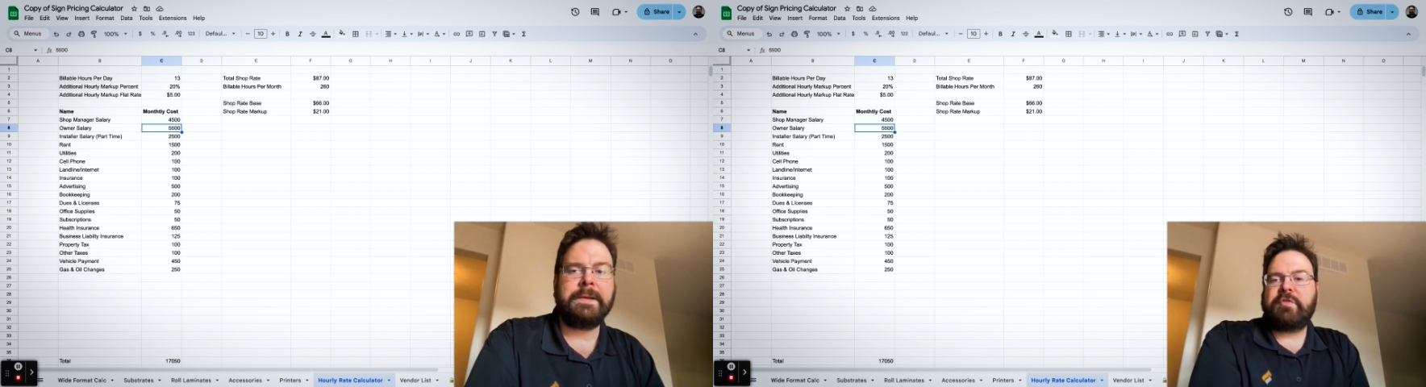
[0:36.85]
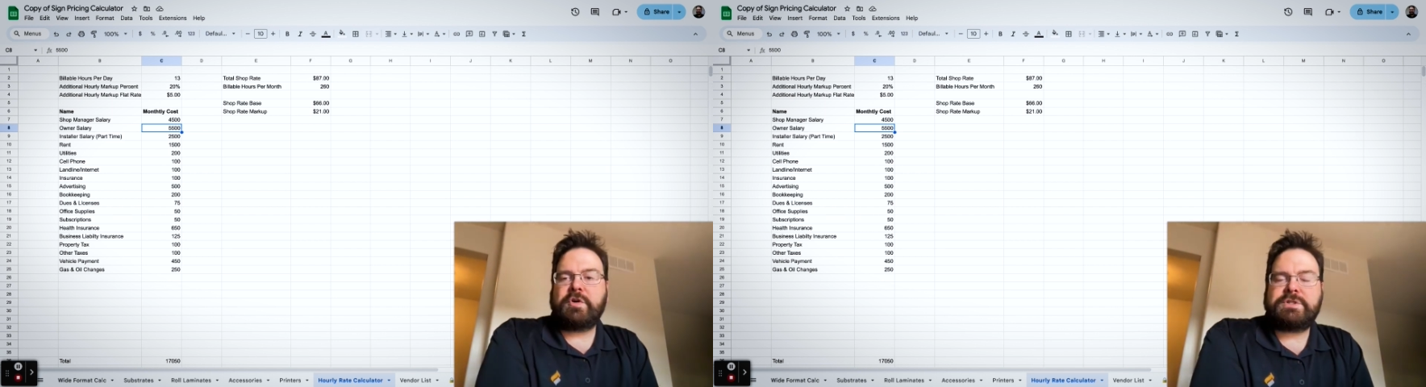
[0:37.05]

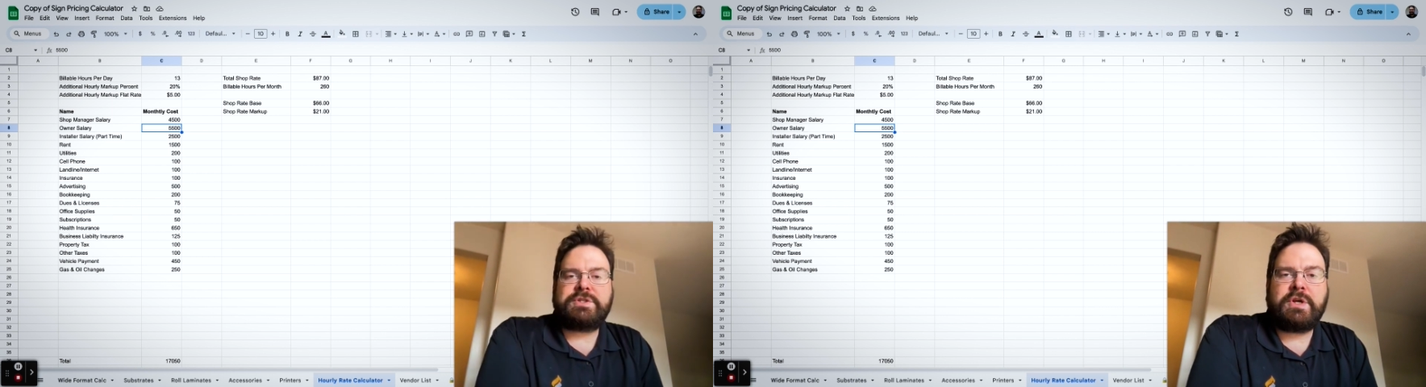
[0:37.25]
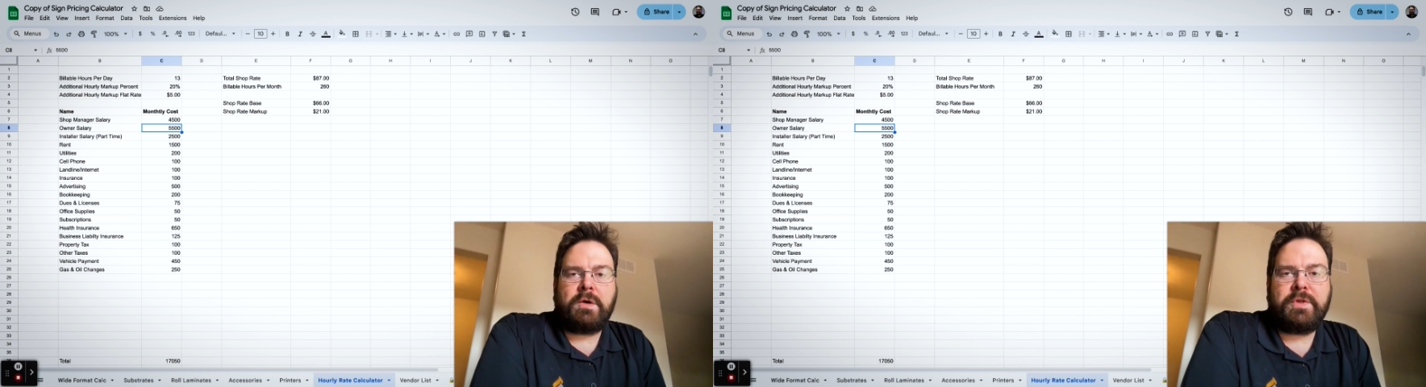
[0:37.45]
First, let's
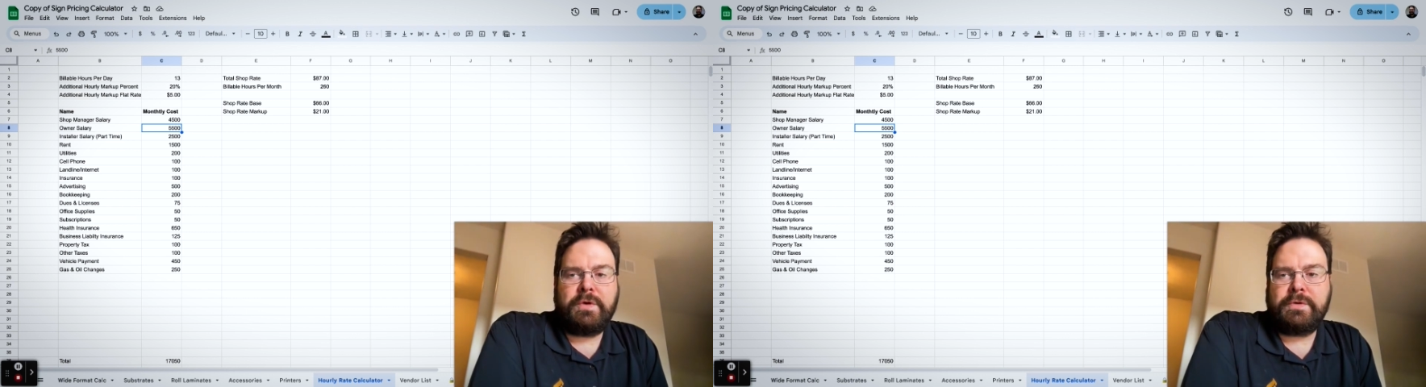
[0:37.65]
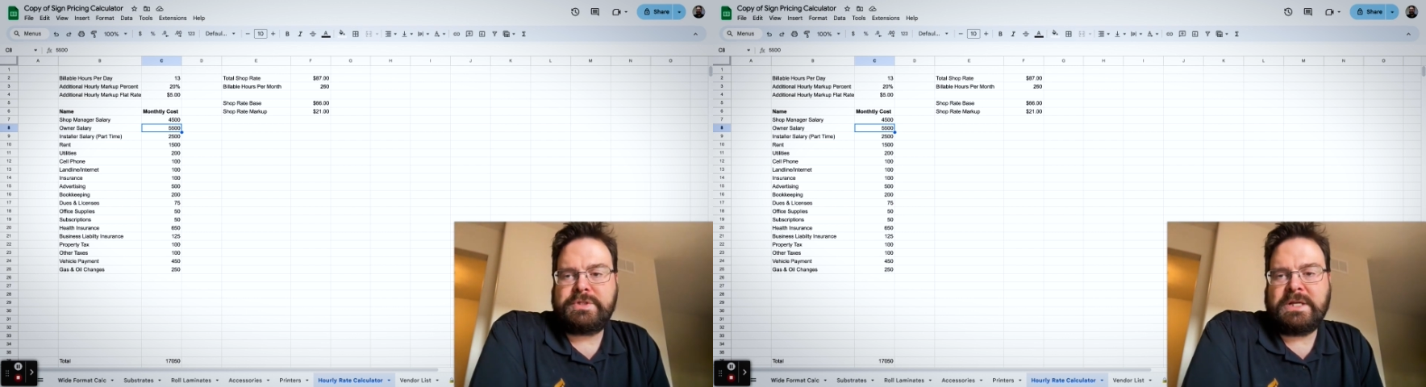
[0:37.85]
start with
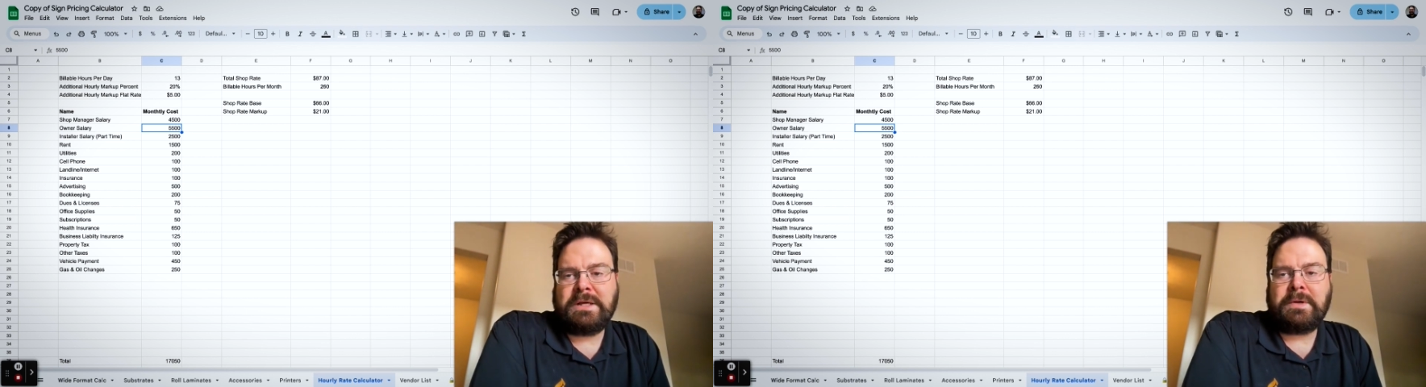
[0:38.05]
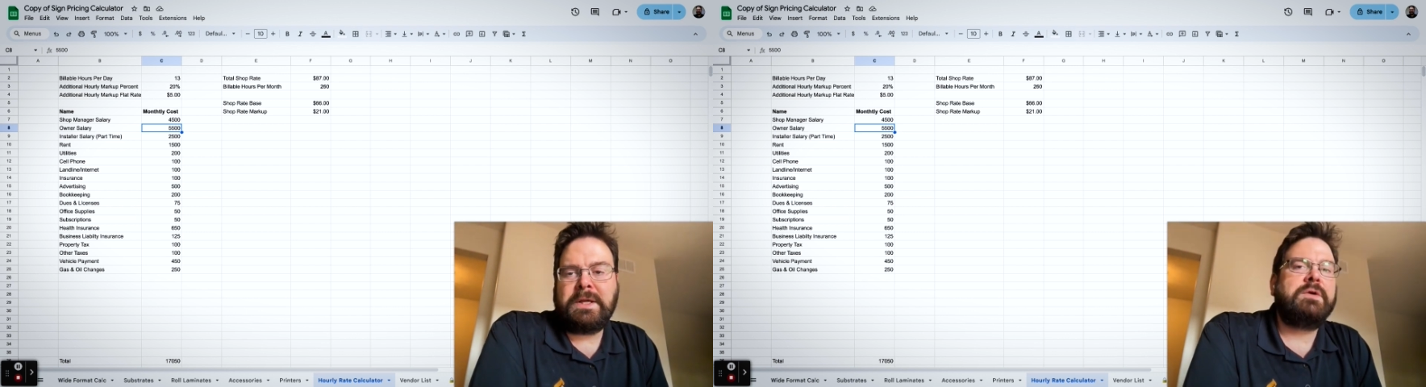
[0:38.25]
owner
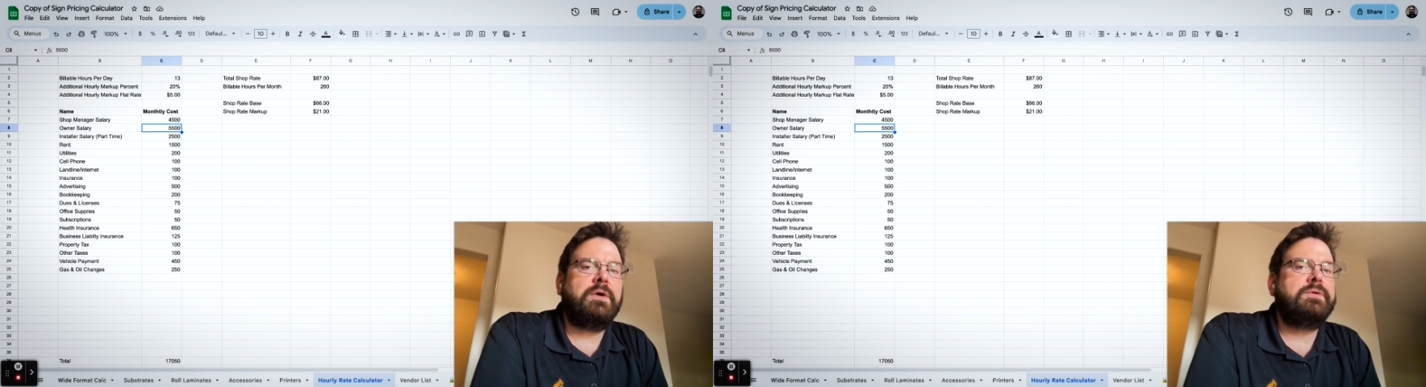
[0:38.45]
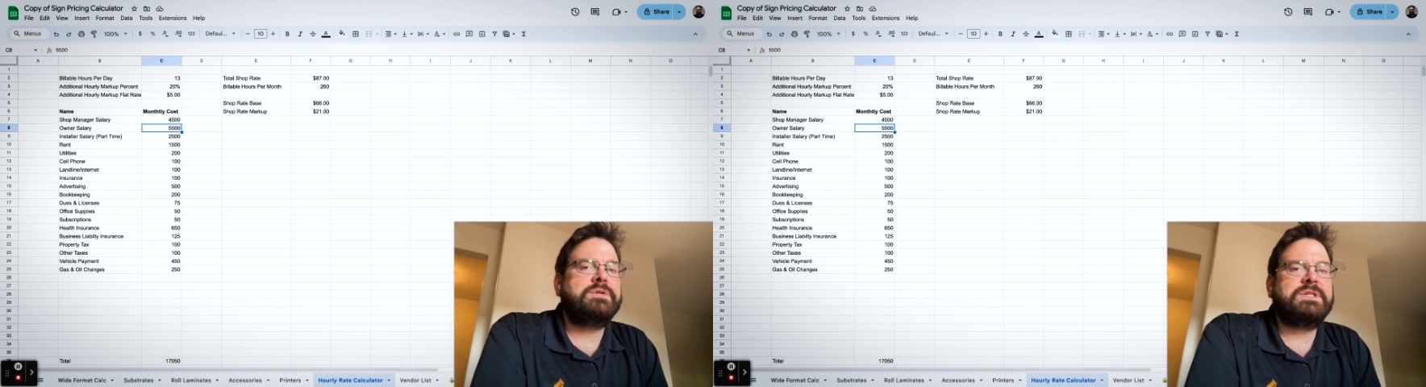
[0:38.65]
salary. Your
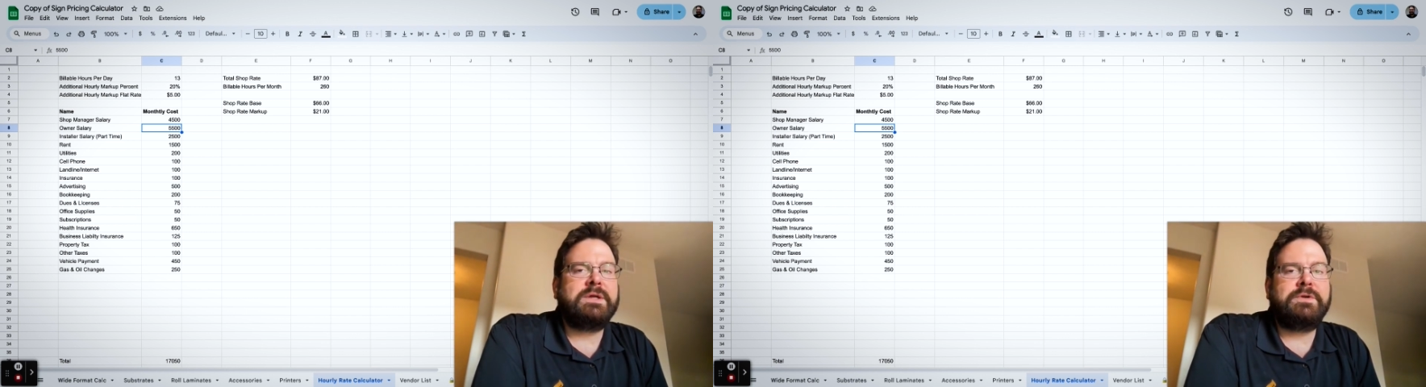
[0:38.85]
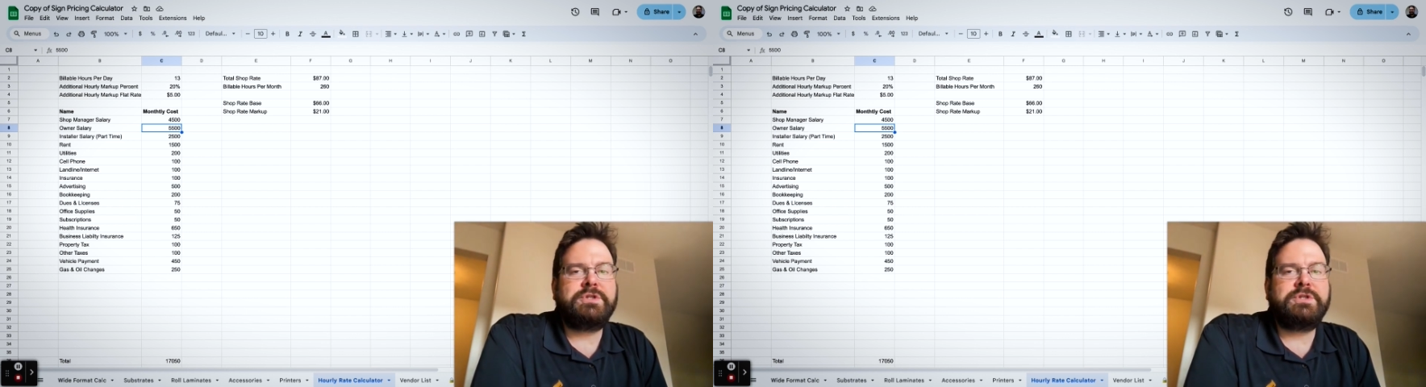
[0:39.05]
owner salary